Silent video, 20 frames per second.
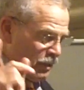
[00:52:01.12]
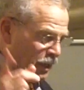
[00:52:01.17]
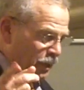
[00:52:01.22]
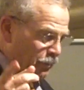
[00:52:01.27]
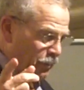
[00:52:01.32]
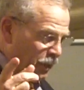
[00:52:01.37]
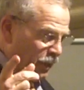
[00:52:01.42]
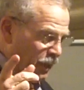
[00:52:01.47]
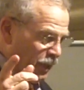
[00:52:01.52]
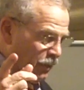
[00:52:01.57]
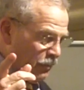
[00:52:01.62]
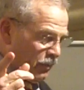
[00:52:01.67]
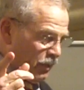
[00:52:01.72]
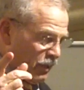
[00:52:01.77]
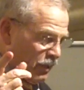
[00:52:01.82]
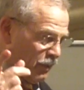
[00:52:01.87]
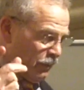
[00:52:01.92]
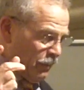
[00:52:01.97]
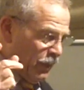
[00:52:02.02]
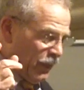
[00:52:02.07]
was not by them,
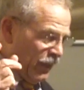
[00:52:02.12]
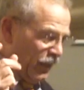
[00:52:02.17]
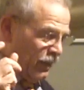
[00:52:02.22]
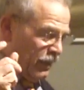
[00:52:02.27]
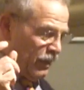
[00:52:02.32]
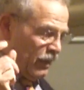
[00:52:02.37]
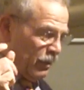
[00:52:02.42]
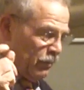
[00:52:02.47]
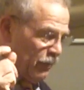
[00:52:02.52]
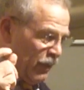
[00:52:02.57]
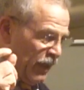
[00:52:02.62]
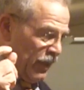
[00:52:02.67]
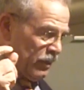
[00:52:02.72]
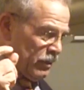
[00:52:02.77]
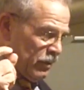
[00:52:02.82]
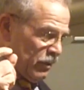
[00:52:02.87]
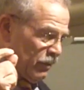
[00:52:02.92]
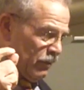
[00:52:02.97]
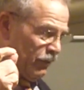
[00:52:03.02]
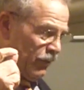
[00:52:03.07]
a- uh, a
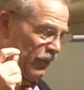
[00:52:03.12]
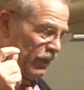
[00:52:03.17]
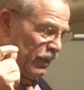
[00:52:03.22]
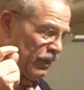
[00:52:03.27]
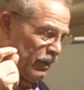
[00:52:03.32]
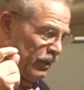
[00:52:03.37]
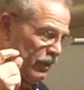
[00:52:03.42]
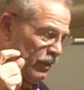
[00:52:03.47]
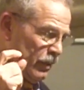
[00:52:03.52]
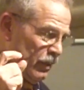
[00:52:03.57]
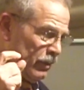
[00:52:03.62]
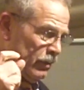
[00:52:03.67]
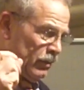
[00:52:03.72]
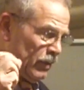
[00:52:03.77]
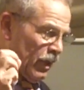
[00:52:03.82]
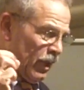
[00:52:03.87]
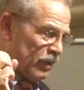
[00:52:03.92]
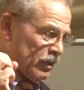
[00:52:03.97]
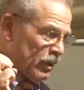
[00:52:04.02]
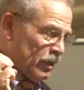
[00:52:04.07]
major
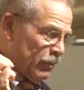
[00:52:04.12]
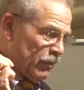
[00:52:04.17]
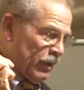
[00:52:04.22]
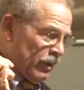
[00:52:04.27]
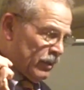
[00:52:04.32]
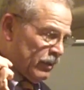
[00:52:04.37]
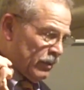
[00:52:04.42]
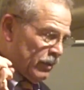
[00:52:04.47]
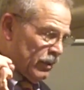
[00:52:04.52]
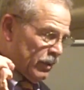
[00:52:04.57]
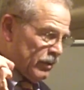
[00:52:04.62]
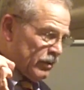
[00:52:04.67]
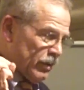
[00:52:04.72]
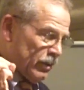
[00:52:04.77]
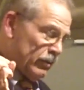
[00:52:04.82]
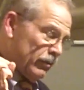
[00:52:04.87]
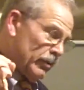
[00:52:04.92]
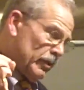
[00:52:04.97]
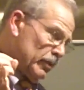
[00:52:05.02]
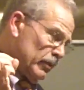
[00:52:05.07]
knocked on my door and
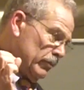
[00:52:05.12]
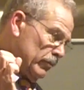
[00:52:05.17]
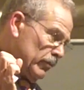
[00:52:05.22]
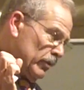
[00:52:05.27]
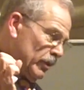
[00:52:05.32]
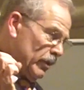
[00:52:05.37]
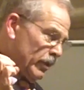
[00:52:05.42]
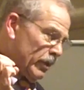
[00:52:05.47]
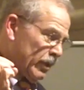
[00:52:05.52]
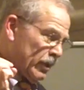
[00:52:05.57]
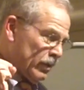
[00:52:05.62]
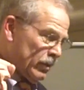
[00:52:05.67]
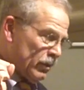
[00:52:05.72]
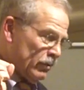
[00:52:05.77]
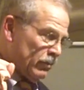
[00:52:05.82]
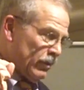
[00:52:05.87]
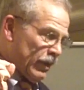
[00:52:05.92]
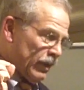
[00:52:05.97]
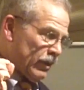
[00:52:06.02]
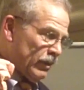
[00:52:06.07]
said, "We know you got a
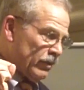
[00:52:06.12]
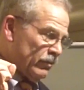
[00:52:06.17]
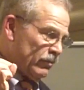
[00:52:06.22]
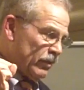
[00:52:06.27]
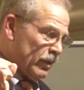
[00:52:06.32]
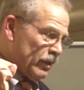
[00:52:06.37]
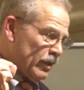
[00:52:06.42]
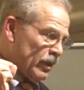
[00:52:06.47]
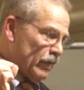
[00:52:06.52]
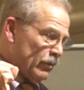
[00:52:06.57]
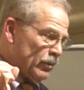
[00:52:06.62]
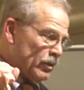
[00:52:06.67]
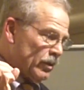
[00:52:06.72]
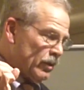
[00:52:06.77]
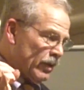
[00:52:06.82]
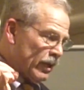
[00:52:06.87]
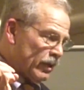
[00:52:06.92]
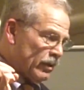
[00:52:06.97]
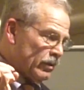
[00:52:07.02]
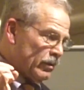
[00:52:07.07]
good record in Vietnam.
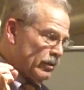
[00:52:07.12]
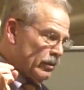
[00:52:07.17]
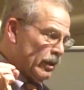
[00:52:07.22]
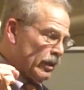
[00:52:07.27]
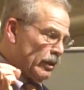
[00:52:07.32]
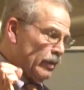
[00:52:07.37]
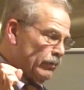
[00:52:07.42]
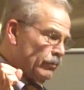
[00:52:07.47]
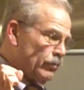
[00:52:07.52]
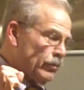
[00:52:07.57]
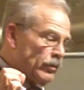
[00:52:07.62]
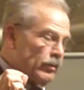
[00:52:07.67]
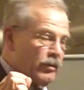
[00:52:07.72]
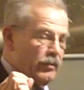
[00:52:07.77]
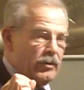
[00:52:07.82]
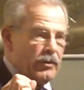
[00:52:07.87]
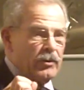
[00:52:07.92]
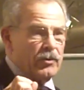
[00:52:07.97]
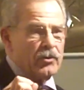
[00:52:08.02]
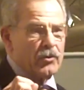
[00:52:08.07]
Would you like to sign up
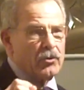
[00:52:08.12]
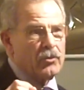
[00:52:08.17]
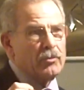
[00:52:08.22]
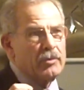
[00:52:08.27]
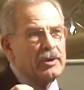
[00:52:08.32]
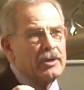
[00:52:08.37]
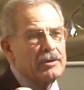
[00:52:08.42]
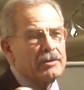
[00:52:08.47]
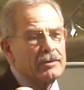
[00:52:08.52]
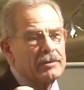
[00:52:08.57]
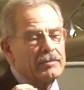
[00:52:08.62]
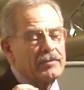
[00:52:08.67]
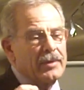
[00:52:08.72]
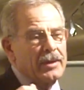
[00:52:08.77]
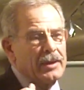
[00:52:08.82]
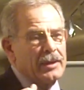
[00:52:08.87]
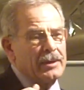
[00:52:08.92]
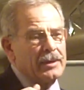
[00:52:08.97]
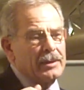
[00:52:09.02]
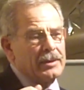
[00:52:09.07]
for a three-year,
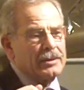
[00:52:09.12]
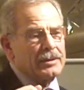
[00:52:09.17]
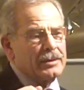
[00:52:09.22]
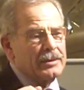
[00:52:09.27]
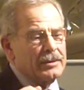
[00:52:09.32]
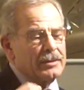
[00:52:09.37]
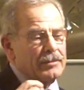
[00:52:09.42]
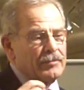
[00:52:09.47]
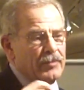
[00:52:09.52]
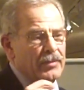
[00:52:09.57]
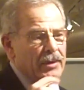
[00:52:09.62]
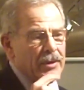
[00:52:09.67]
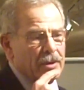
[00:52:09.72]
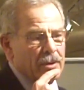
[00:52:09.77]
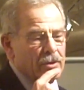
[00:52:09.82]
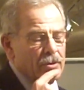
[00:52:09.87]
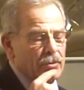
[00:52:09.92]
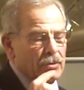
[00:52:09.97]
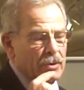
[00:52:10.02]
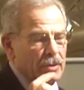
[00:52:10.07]
uh,
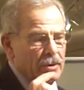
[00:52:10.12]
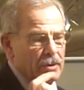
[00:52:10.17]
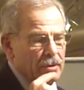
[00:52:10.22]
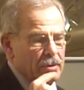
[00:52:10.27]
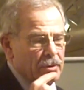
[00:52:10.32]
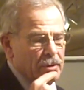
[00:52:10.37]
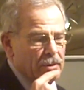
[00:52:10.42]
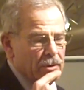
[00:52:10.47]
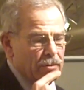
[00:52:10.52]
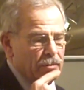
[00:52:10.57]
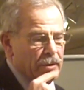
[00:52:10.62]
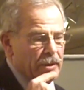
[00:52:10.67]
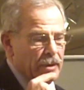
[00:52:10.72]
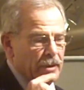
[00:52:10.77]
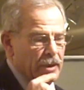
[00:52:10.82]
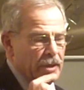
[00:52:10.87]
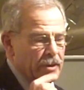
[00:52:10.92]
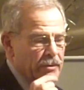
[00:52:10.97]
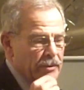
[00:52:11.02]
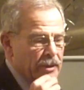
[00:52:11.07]
a, th uh, a
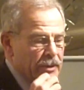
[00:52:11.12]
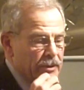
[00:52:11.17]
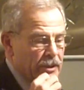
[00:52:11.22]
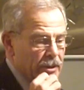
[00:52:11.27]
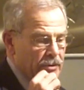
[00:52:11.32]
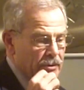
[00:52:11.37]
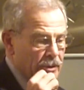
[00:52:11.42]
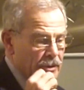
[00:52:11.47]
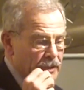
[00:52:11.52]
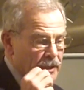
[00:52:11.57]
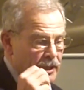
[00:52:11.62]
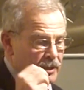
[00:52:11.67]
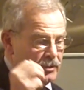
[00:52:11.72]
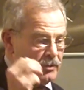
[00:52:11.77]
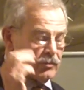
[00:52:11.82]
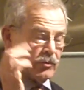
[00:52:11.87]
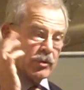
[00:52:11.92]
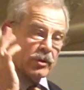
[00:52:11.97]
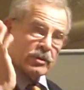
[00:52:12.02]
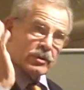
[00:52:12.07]
three-year contract?" And I said,
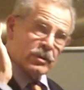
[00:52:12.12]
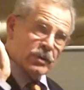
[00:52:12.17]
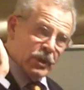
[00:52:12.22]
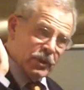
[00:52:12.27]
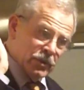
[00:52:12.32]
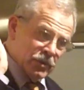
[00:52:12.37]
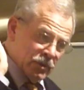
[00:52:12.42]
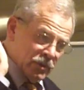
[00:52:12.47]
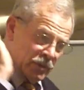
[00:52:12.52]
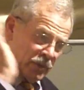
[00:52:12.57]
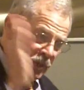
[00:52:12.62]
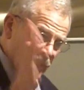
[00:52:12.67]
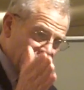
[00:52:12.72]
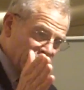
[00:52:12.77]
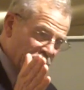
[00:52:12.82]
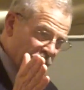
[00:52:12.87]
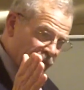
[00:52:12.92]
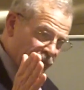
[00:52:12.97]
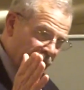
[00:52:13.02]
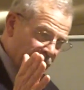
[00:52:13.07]
"Yes." Of course, there's
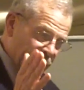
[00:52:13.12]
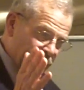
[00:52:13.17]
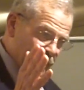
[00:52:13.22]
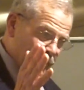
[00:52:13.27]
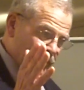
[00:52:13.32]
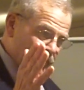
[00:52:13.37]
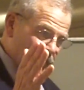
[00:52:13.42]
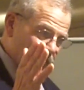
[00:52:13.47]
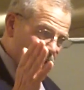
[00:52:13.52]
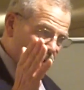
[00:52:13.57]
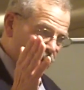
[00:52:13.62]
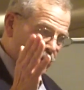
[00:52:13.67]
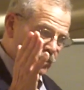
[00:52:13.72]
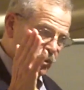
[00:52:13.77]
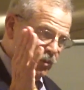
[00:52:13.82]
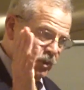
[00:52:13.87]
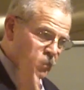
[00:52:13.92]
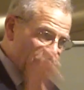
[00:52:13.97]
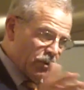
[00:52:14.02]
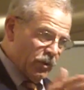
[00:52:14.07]
another big factor here.
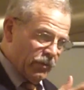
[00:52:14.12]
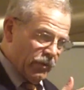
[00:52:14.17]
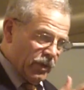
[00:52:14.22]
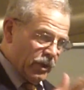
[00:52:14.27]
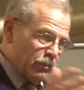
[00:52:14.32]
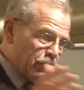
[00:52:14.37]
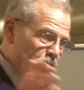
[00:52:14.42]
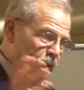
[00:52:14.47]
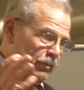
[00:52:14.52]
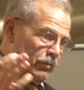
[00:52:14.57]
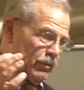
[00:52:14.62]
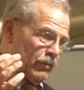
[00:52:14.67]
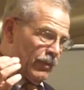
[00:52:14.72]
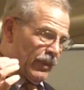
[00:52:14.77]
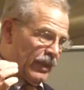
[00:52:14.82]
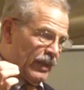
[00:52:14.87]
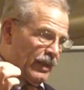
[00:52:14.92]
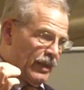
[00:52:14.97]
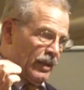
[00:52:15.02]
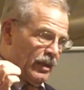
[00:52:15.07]
So, what motivated people?
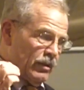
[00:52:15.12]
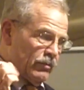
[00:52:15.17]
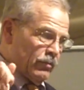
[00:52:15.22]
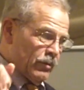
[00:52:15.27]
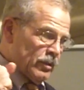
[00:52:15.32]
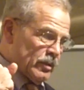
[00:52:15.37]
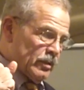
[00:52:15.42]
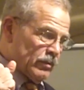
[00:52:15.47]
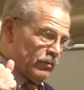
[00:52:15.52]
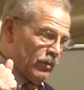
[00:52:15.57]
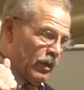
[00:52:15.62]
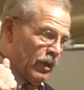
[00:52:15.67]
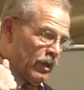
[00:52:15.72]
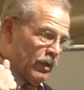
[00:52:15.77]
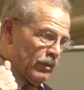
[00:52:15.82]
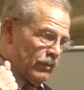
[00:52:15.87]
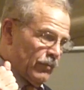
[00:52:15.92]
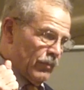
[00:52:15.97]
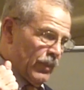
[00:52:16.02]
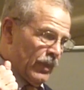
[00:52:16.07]
First of
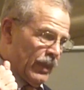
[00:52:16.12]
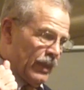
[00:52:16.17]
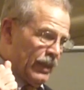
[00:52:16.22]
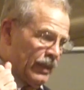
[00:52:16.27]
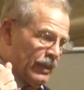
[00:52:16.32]
all,